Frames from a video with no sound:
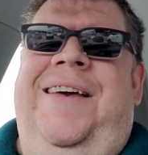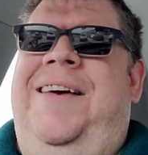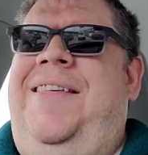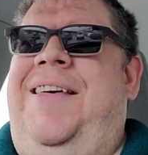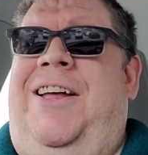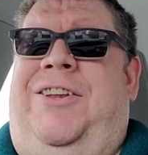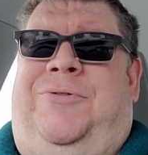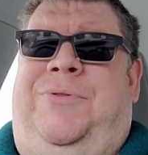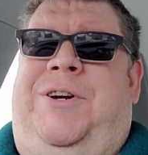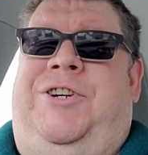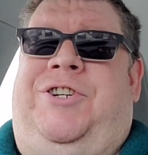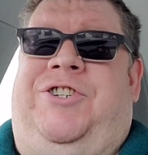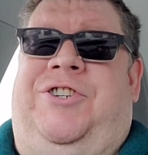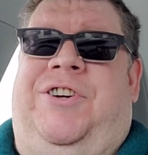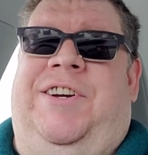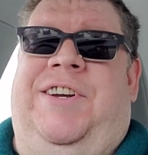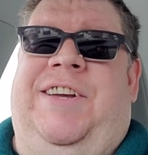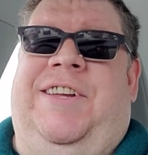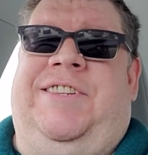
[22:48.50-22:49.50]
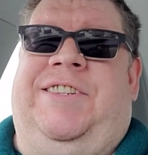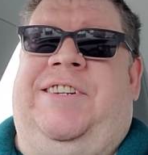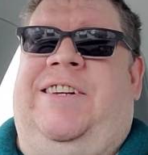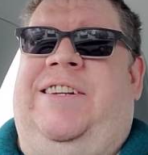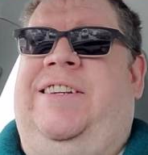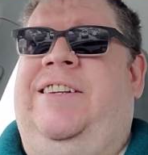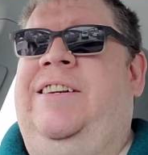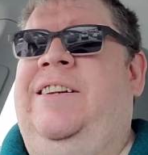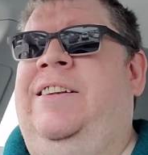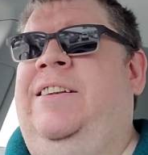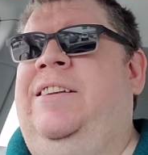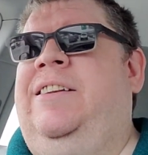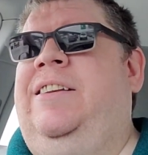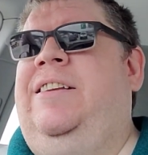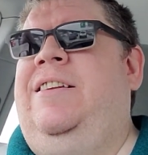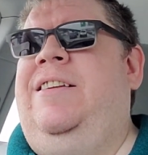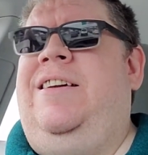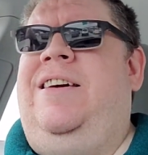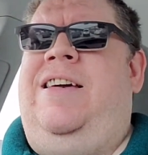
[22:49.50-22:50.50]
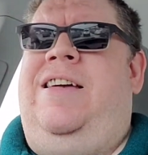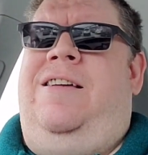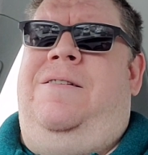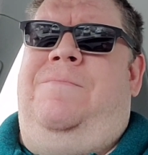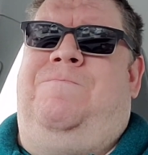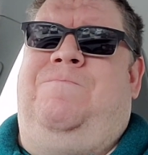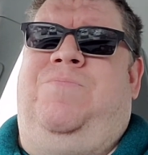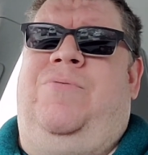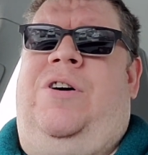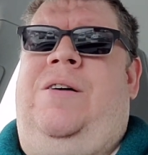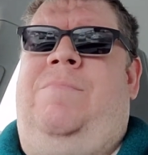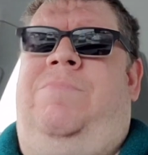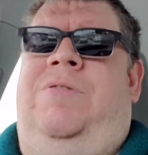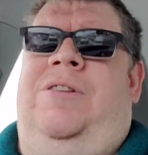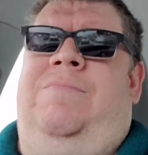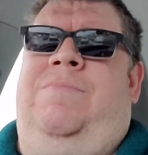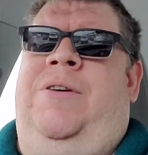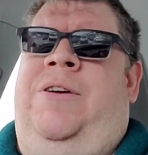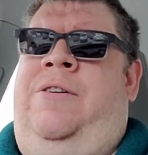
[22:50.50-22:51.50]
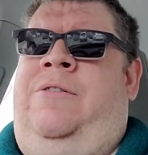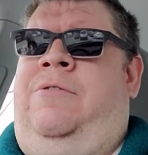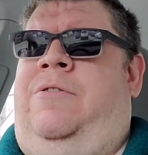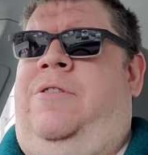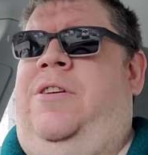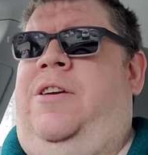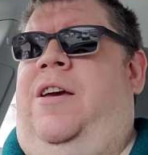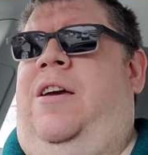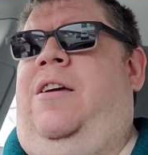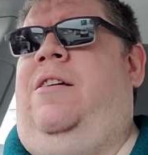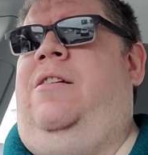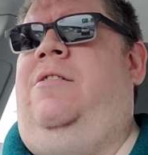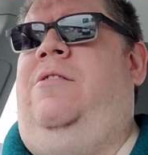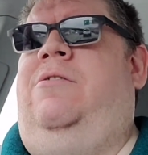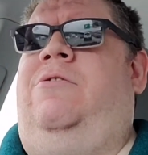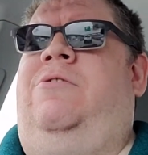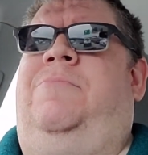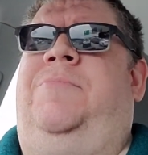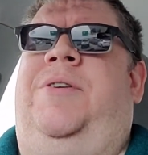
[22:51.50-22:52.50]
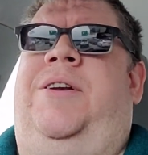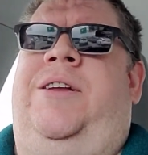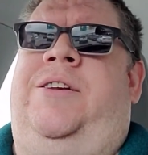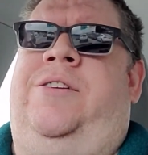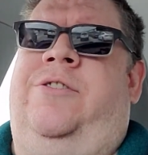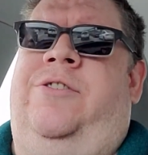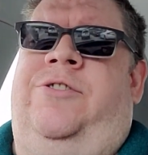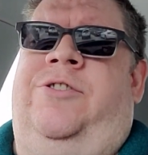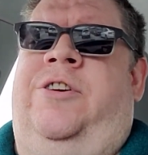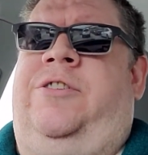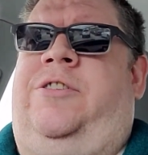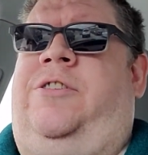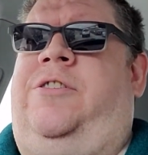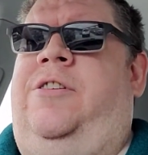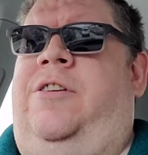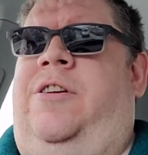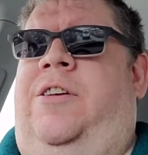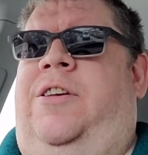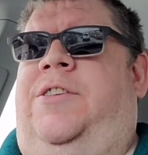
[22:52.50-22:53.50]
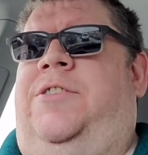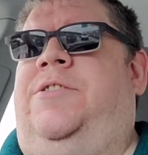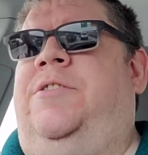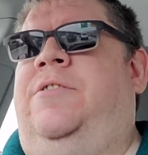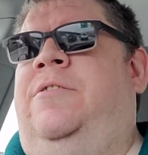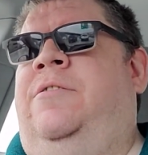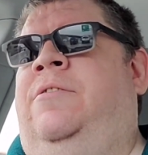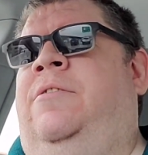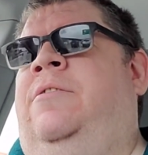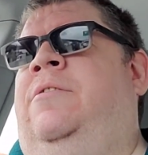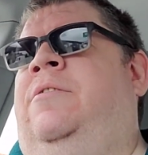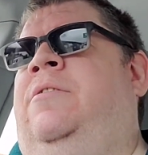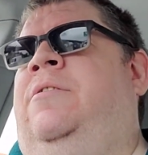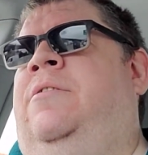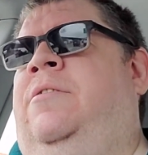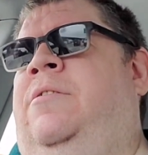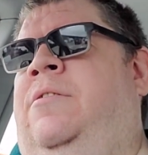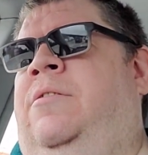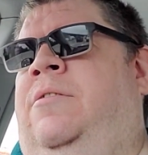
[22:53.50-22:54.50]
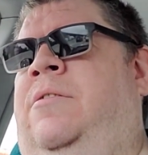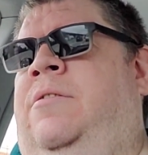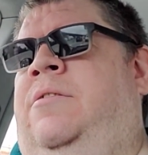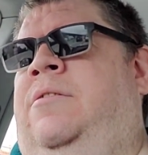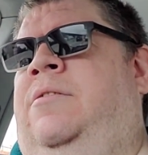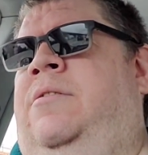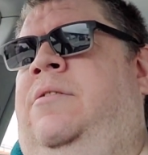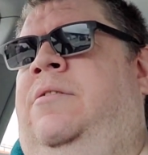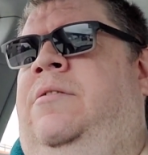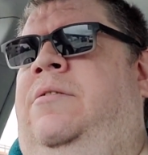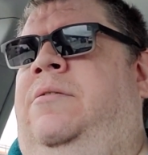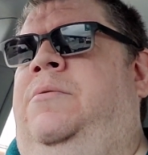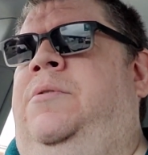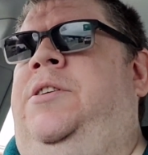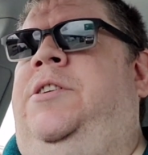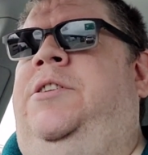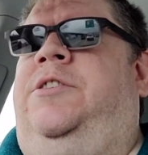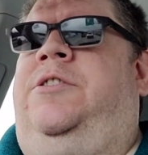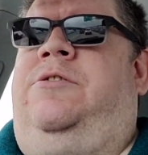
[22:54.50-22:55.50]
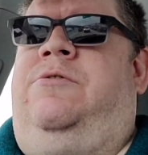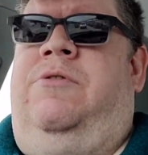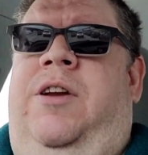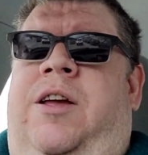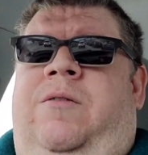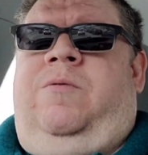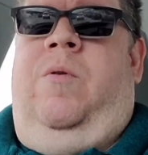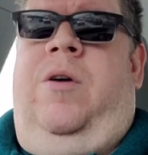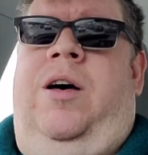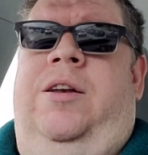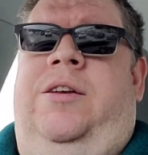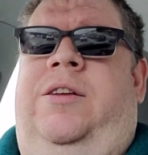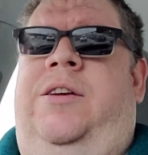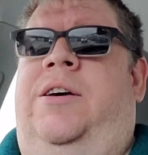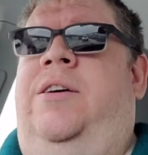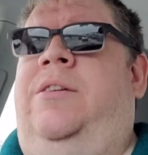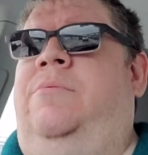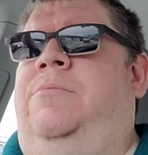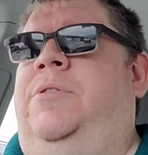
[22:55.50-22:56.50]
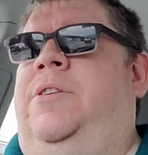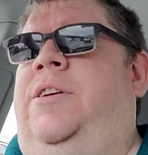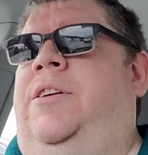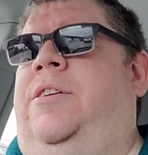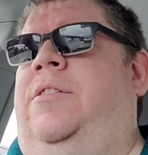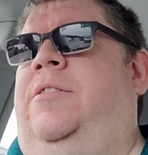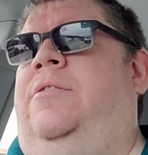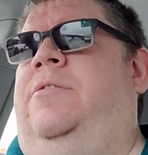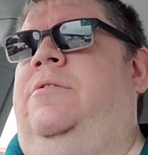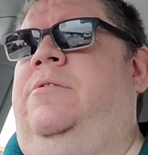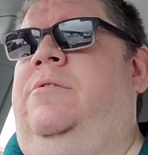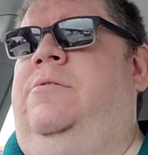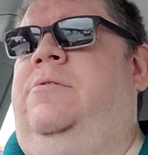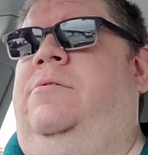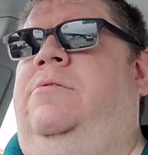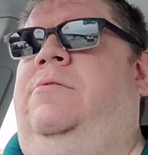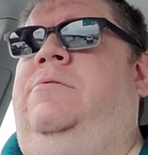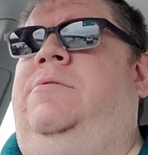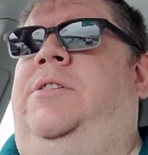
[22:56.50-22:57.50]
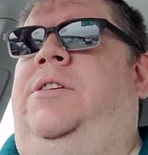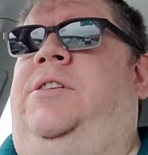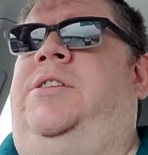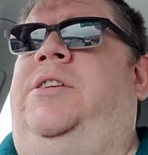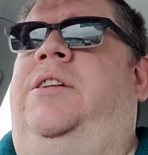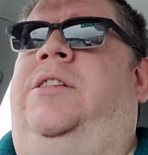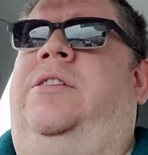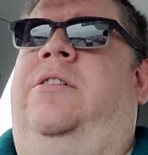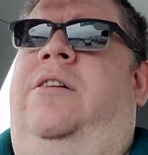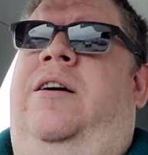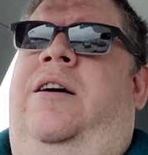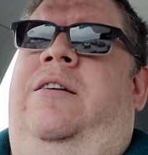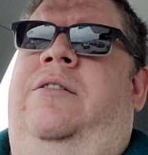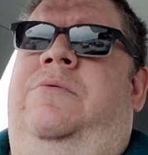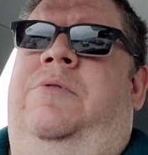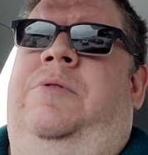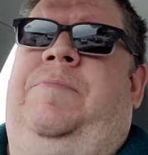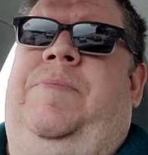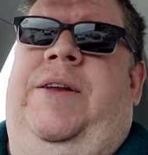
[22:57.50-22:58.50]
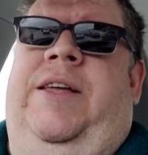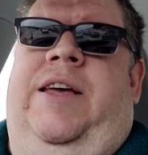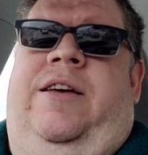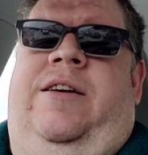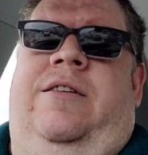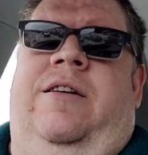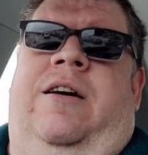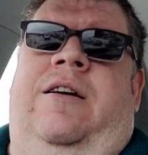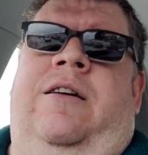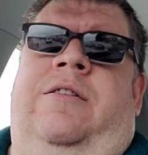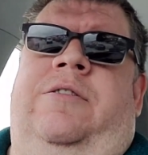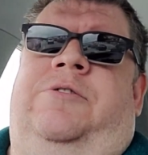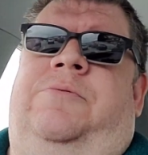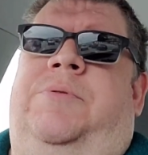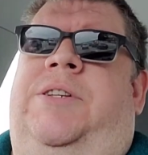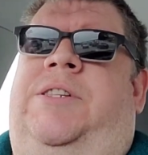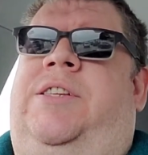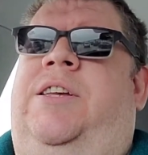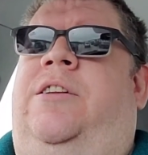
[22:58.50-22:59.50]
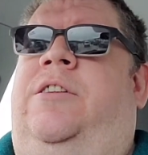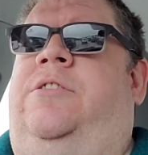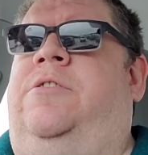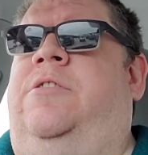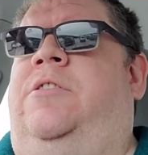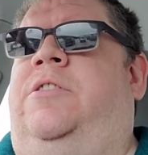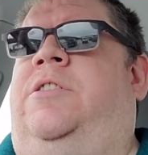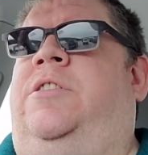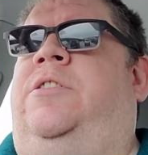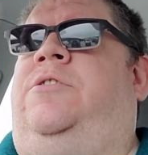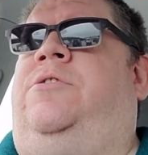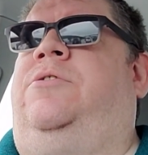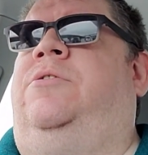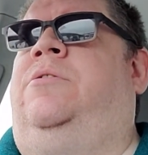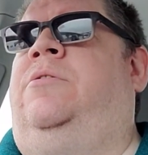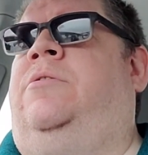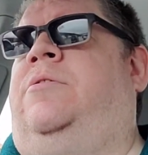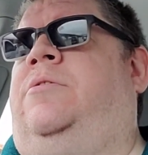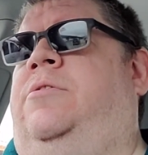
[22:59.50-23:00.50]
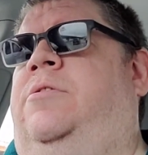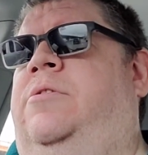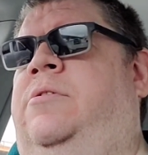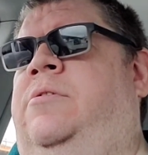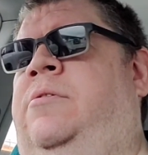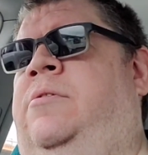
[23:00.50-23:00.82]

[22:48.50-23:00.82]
That's reassuring, isn't it? Yeah, it'll probably be okay. It normally does not kill us. We just drink vodka, we sit around, we play cards, we tell dirty jokes.